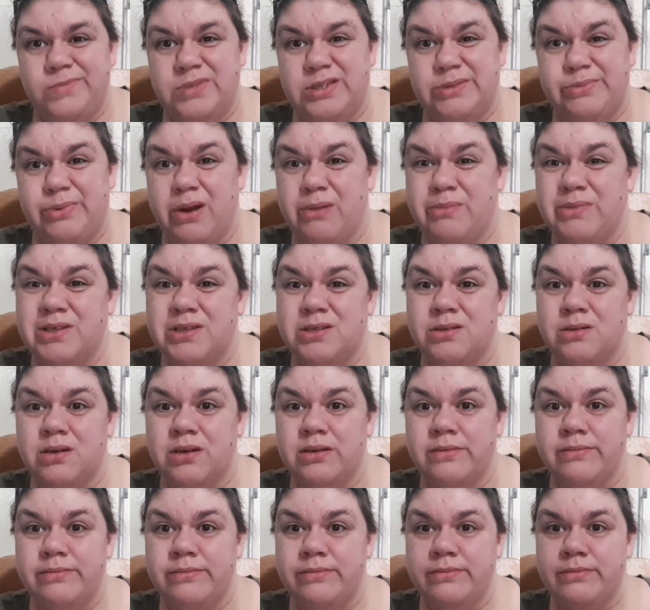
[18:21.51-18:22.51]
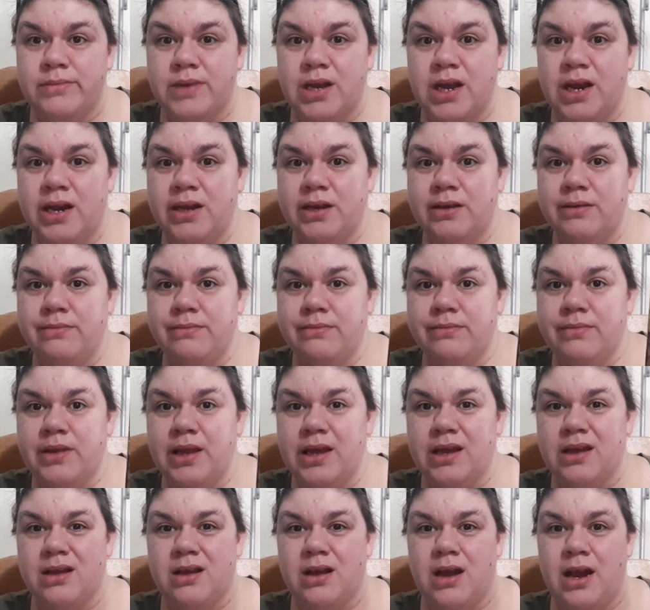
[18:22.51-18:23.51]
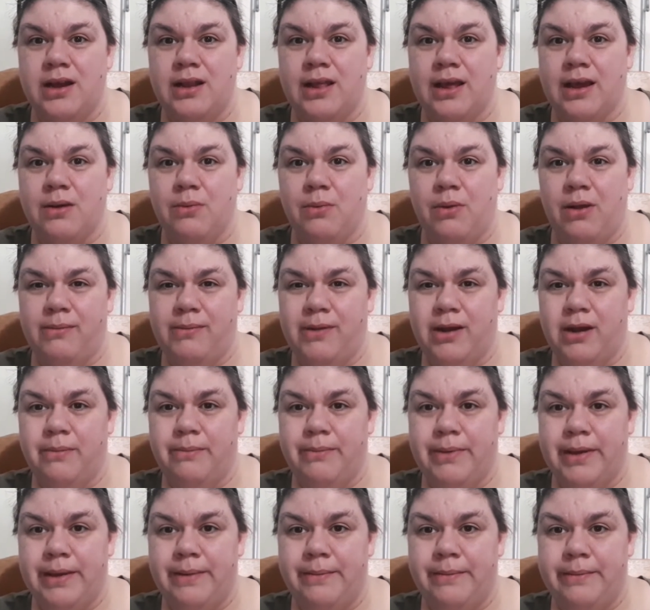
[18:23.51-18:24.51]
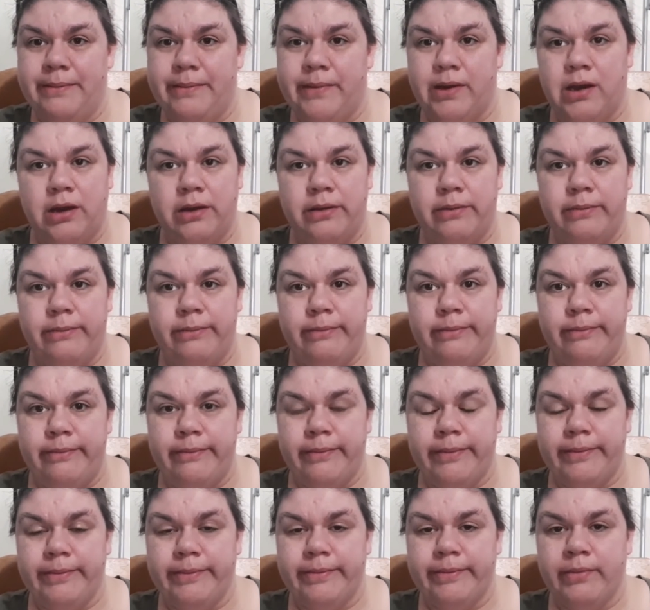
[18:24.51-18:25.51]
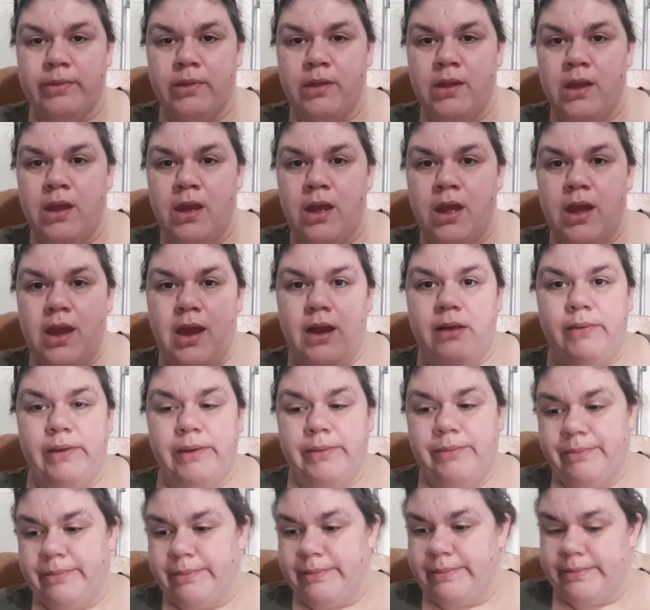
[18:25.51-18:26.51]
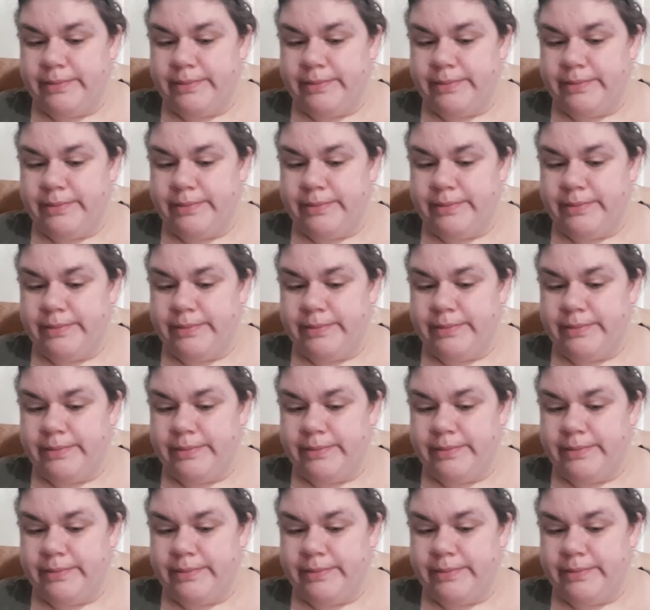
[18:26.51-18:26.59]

department store, kind of like a Walmart, but not. Anyway,